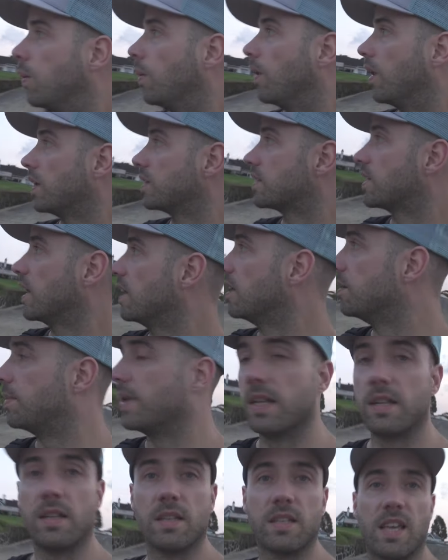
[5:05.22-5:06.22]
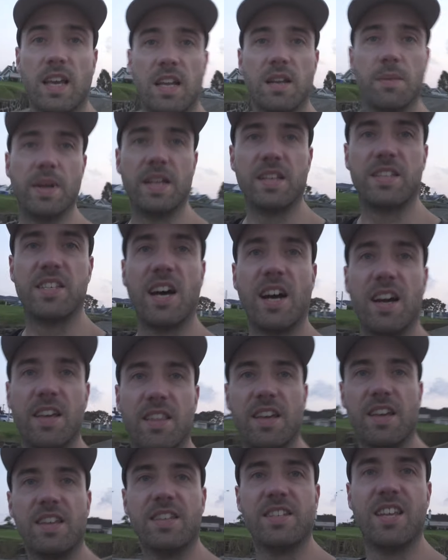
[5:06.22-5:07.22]
Well, that's getting a bit, it's getting a bit tight,
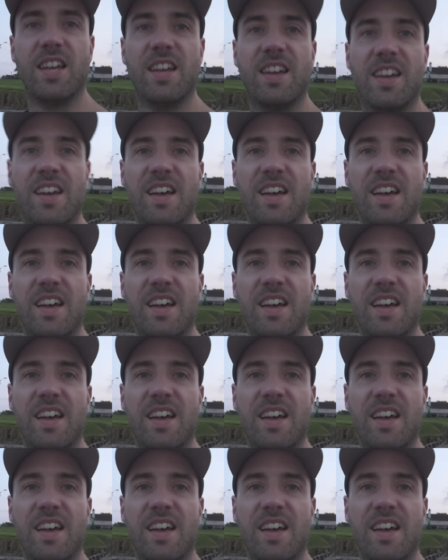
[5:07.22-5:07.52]
this.